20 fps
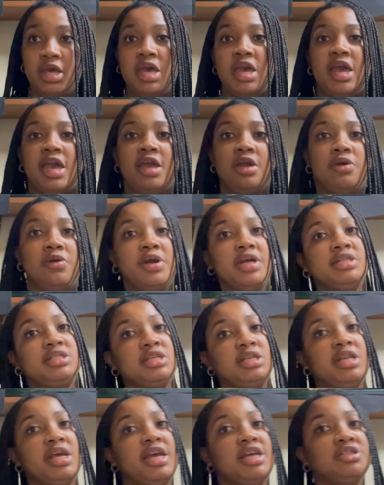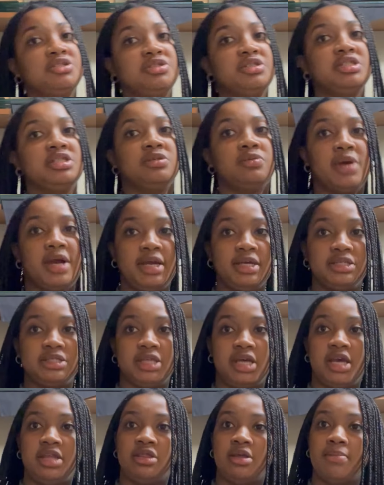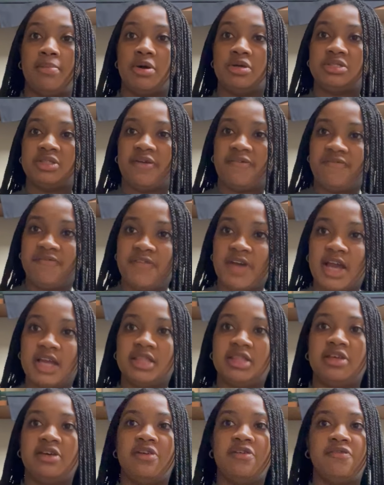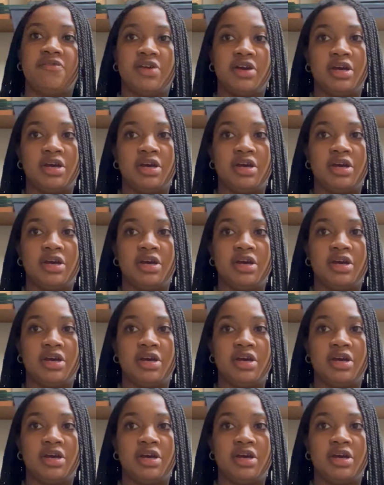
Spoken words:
Increasing interest rates in the most effective